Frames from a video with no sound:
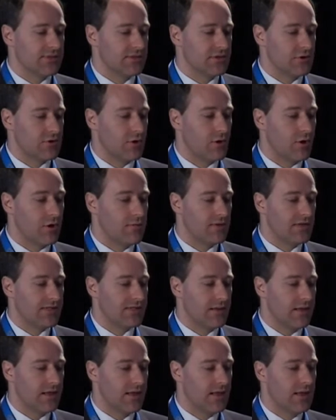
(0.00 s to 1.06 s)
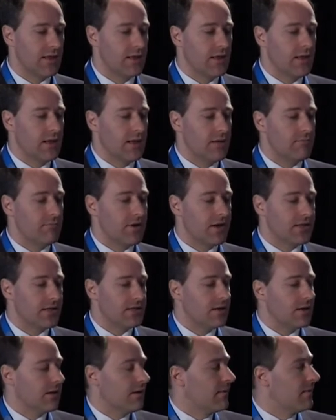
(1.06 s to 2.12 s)
is not always the key,
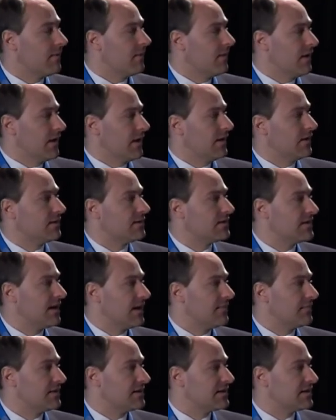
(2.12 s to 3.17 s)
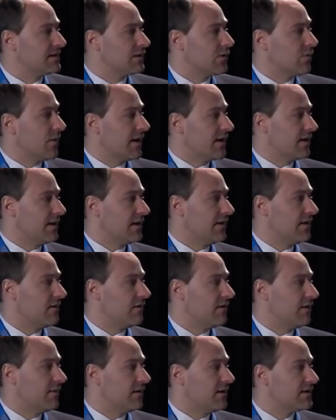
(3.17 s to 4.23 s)
but the statement is quite clear
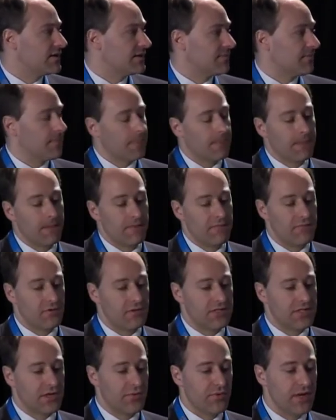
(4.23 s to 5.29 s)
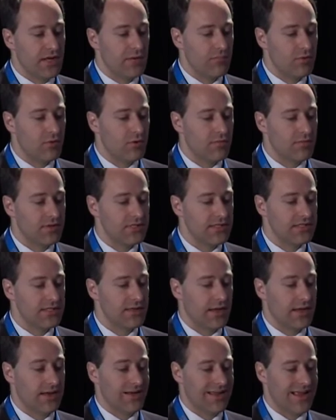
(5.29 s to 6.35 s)
in this. For screening purpose,
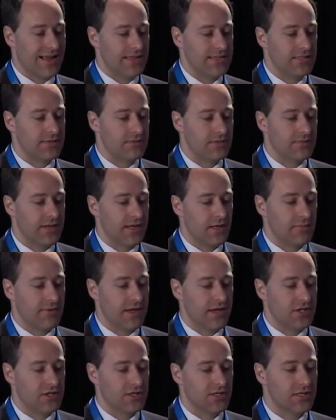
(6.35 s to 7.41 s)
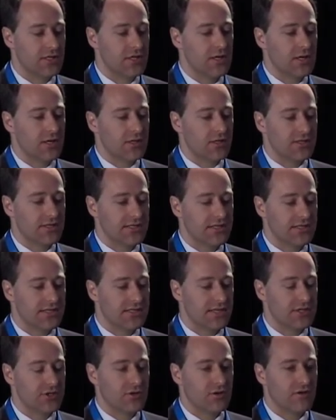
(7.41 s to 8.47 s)
in an asymptomatic patient,
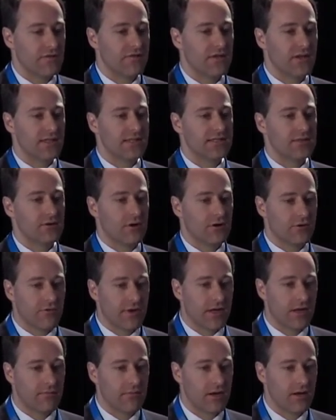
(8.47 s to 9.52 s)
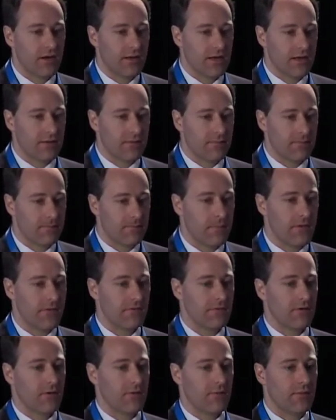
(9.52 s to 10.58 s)
CT angiography is not recommended yet.
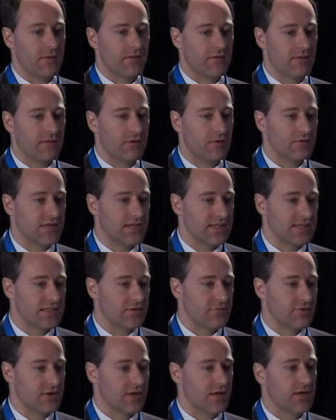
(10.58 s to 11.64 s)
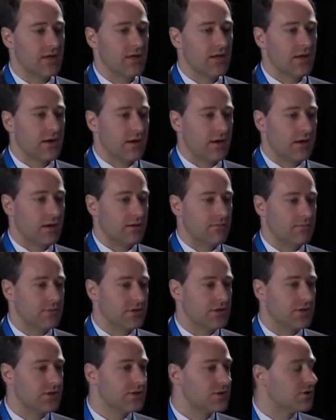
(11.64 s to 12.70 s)
So this is no test really
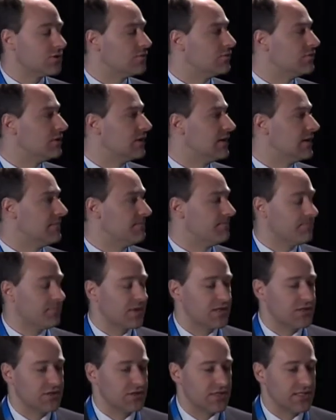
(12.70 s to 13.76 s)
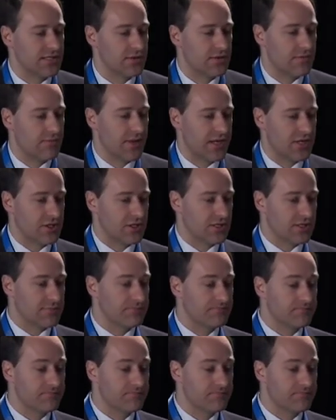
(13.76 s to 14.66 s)
to suggest to the patient.